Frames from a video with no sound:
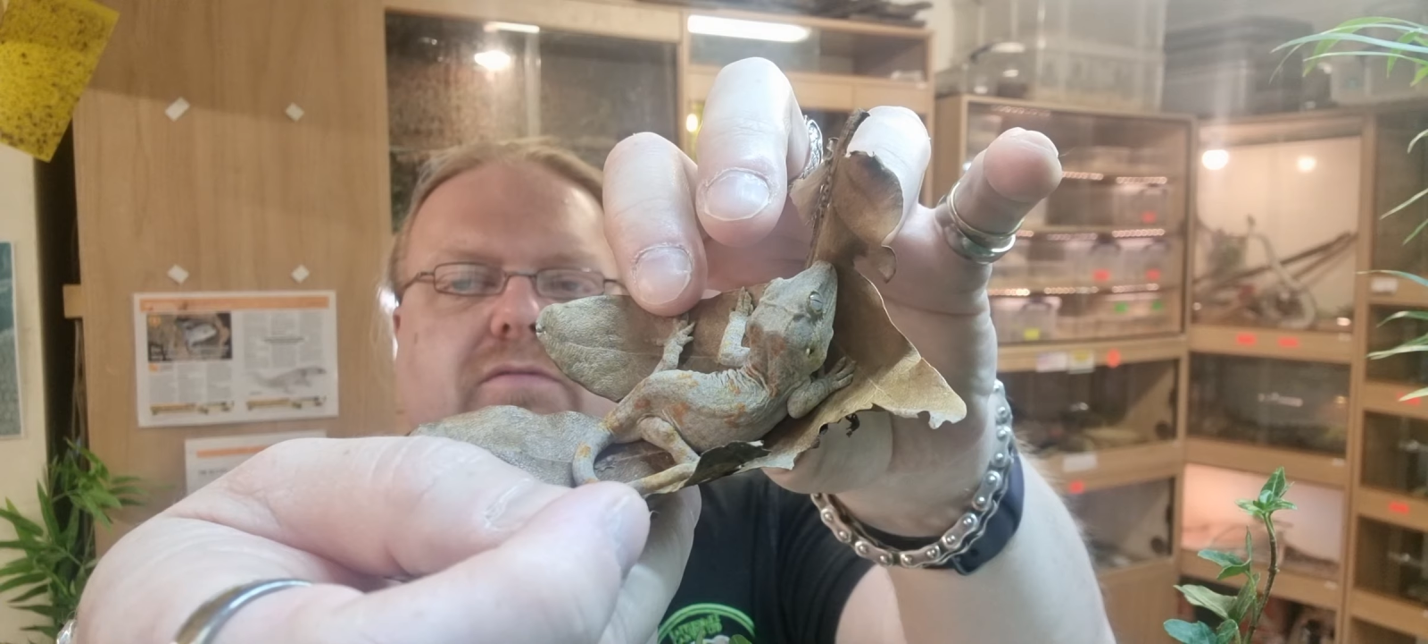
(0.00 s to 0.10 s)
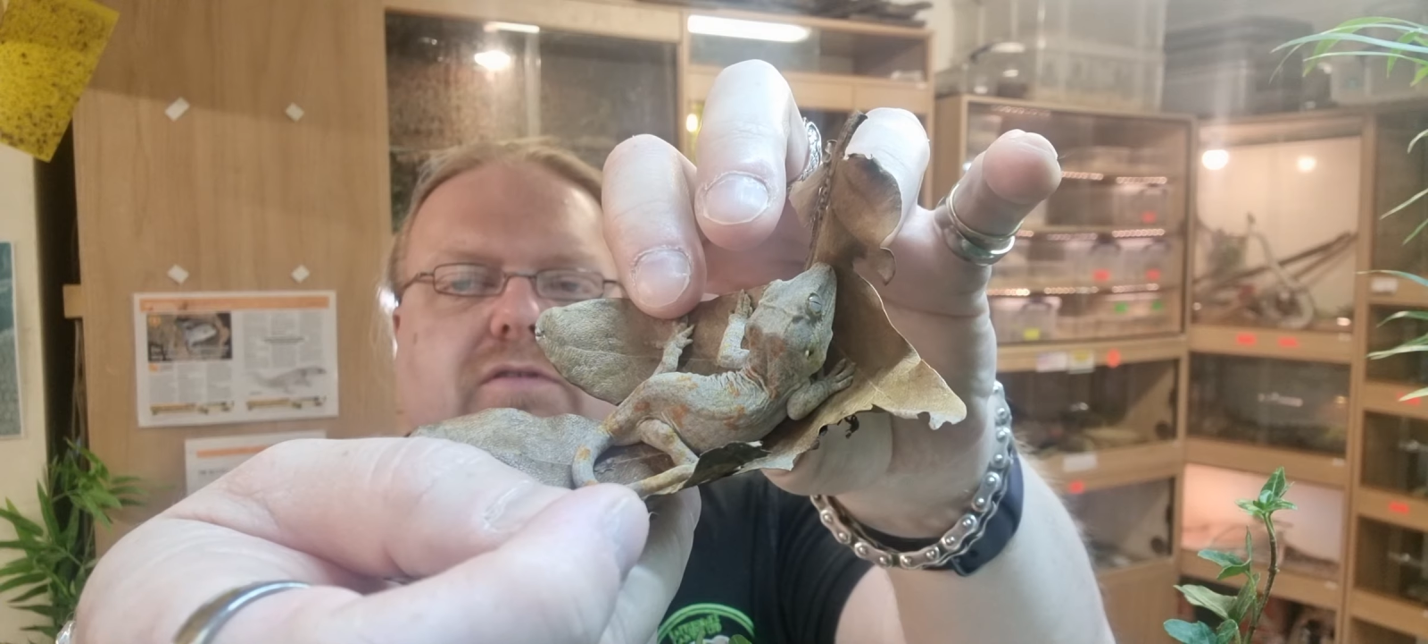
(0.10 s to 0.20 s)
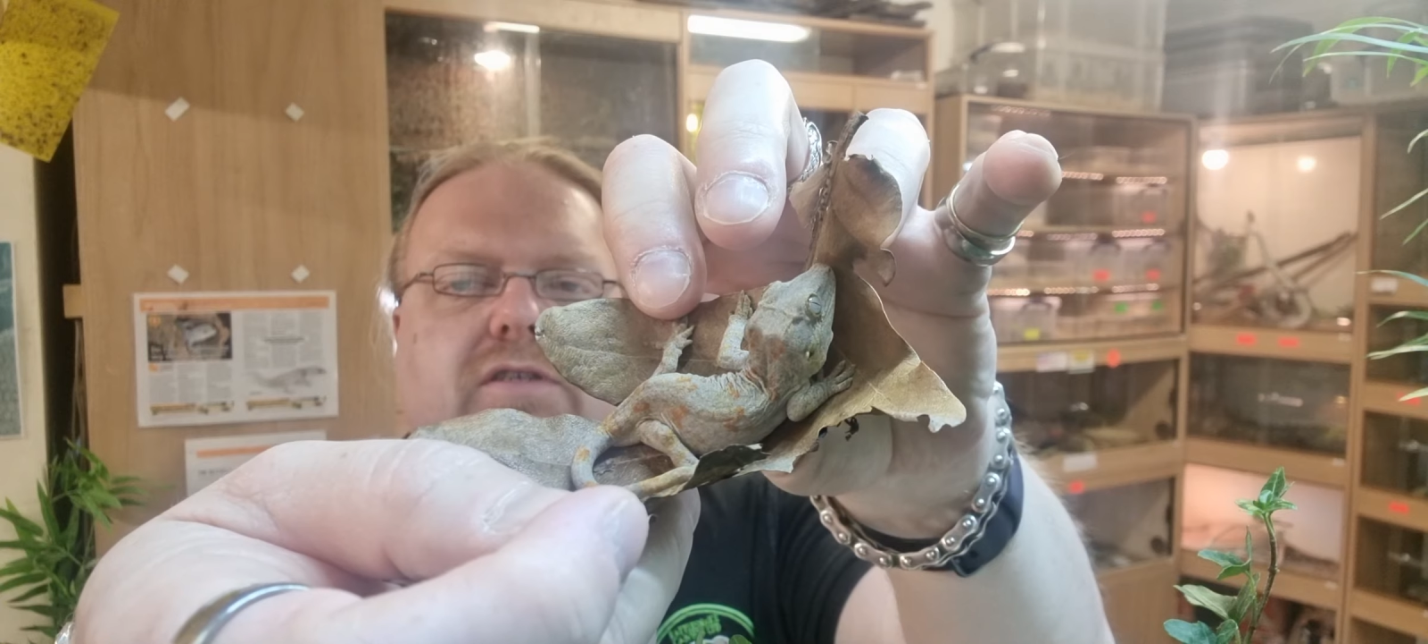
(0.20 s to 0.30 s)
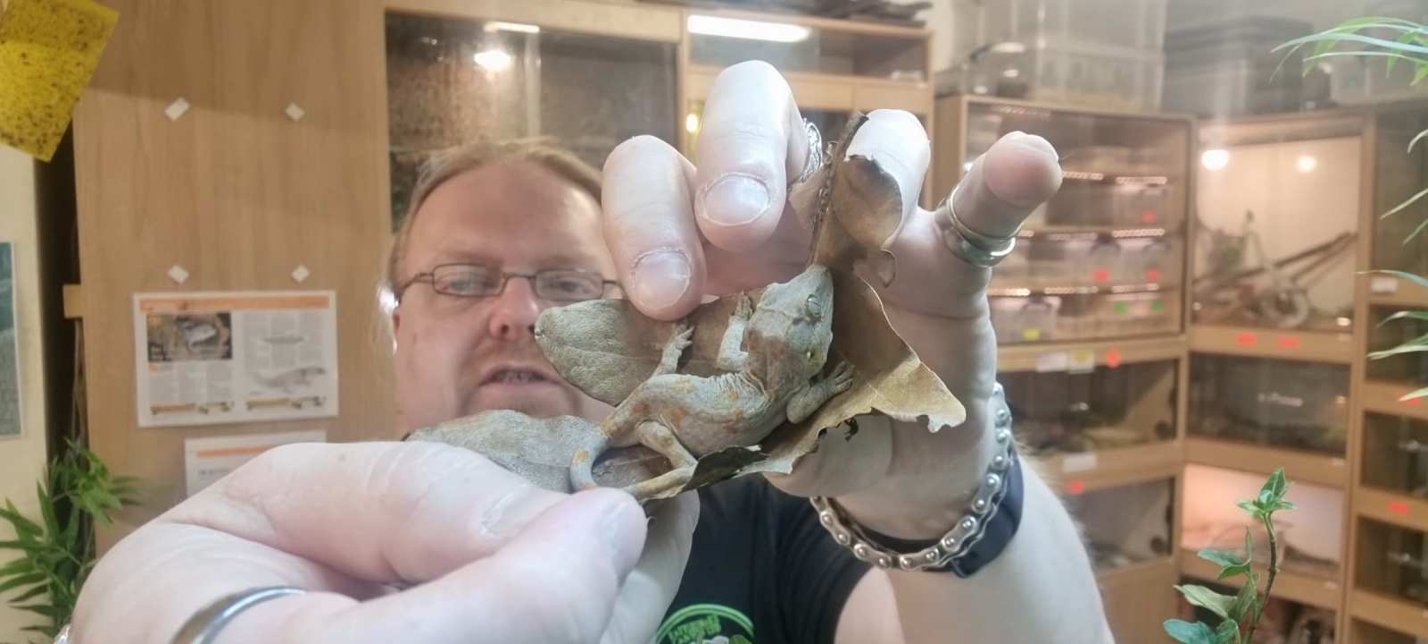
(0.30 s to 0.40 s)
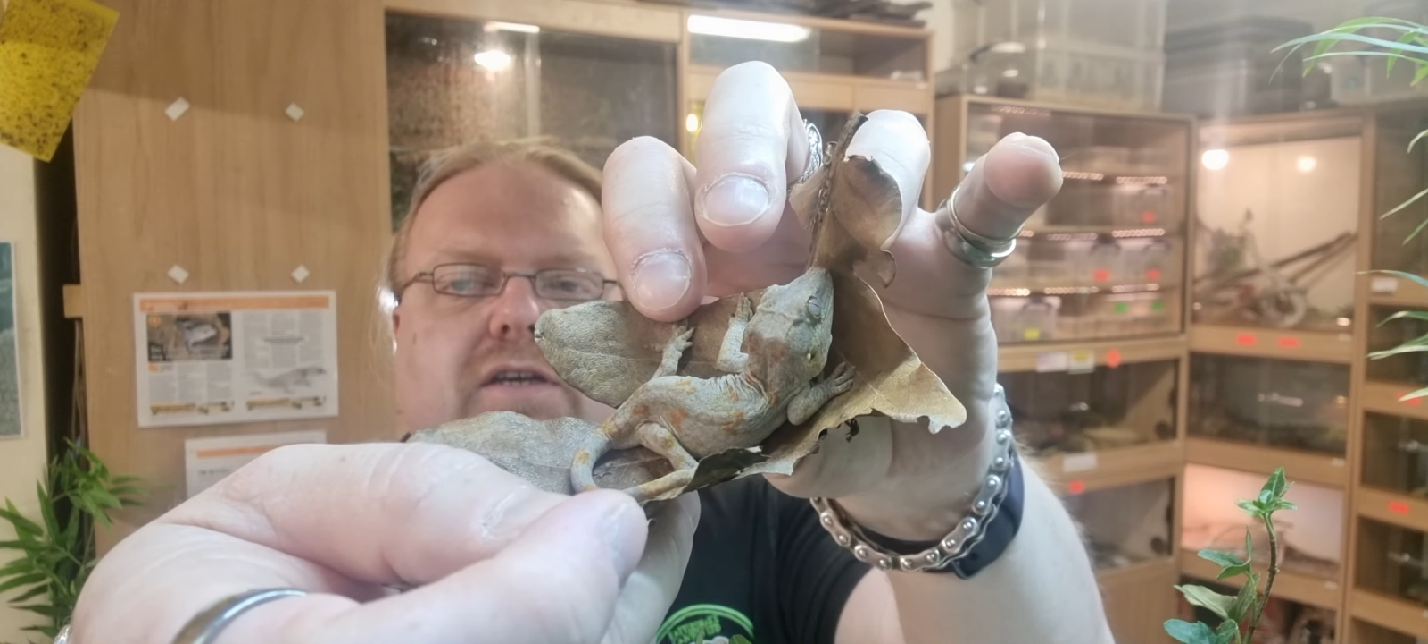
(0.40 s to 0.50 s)

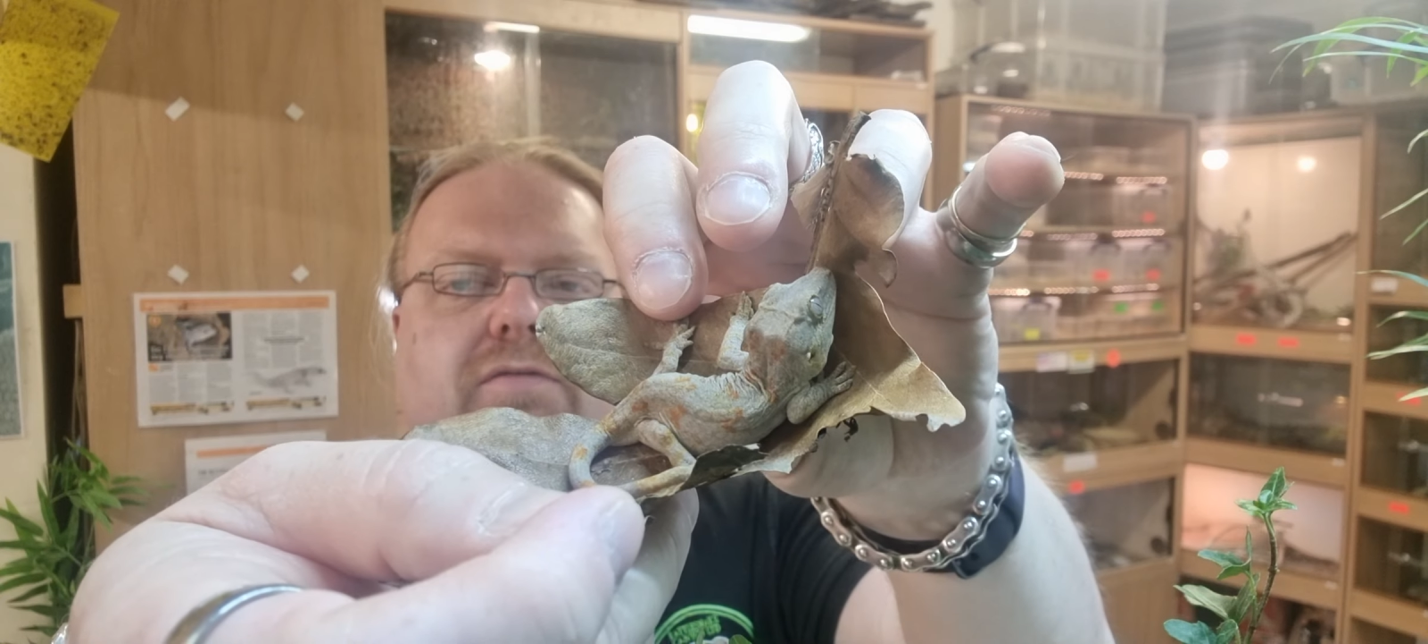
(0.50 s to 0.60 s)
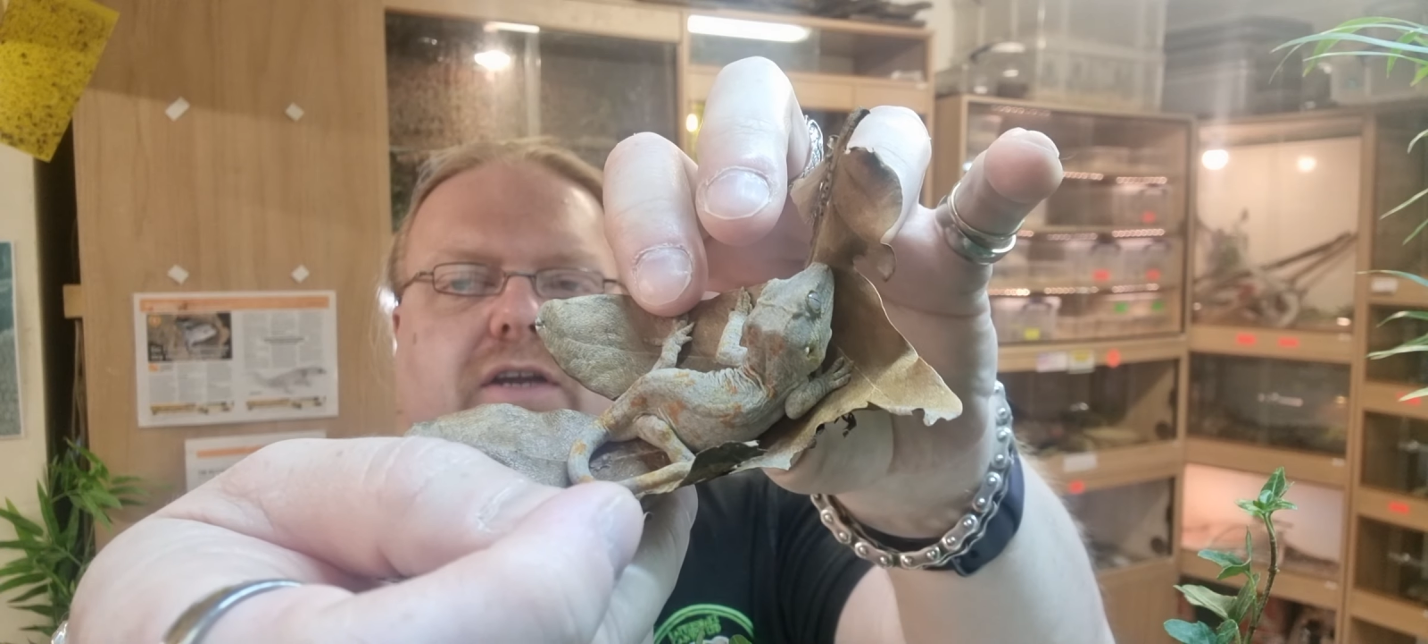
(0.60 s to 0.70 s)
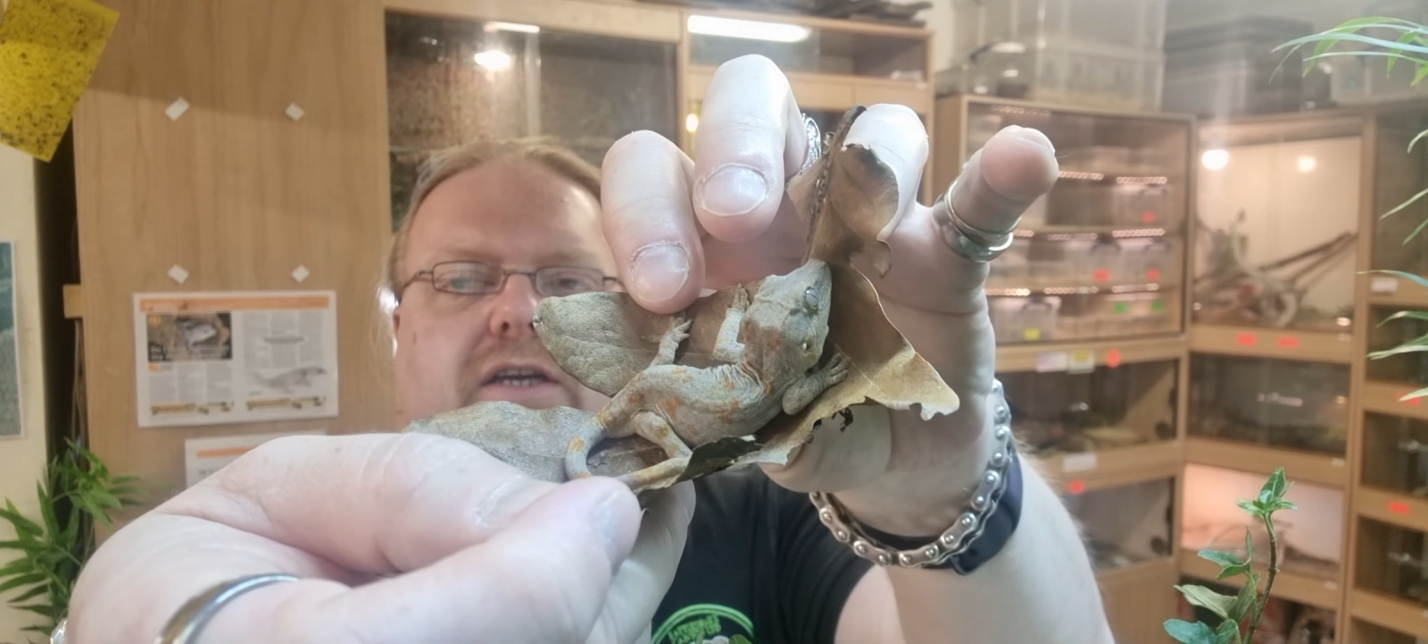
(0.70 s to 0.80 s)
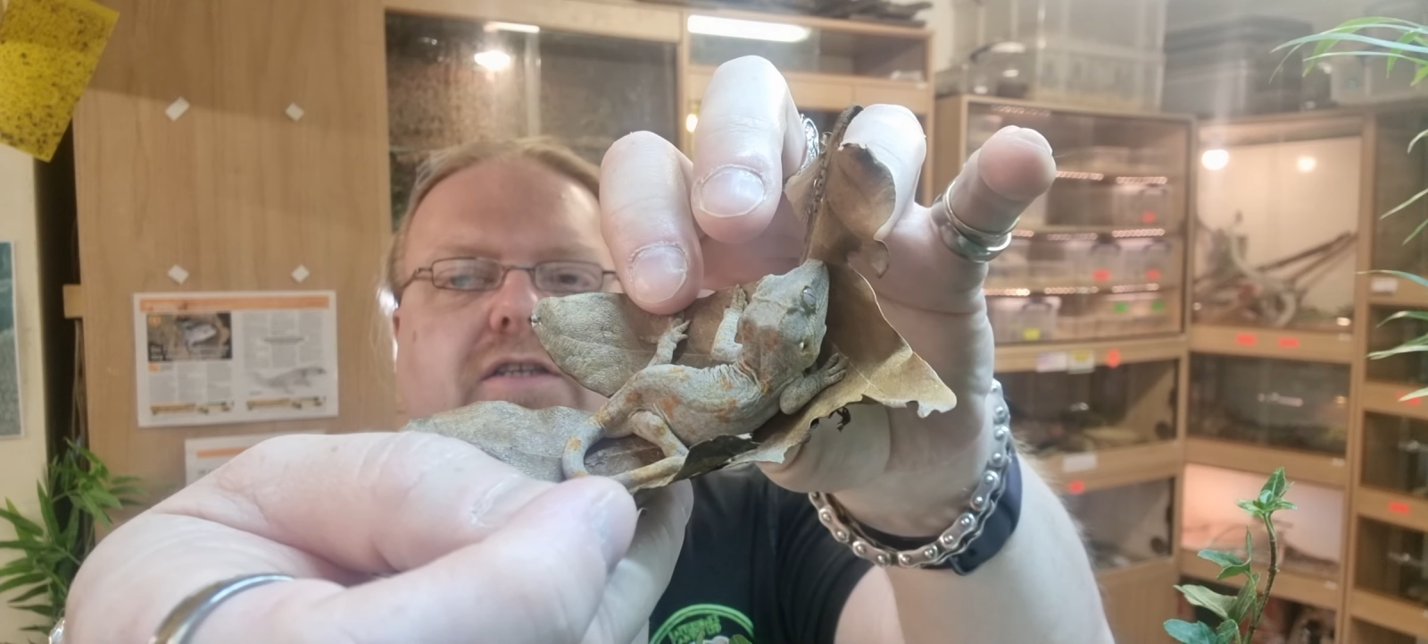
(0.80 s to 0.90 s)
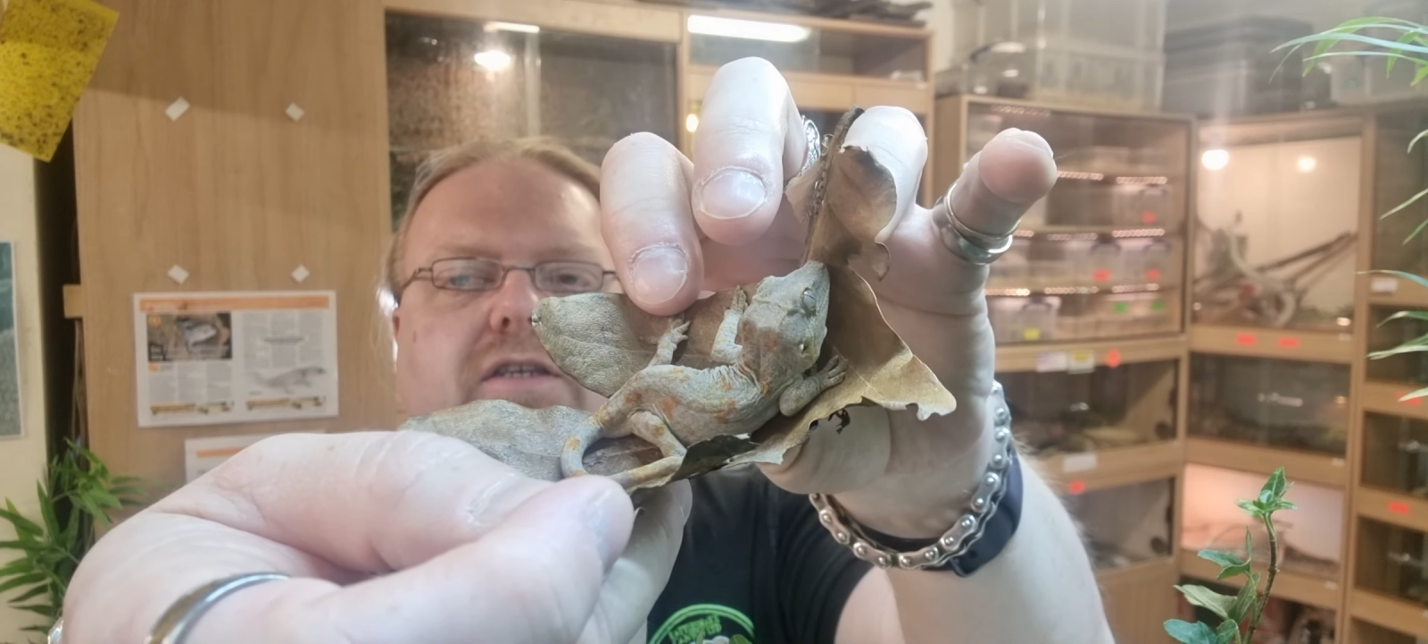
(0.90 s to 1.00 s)
7-8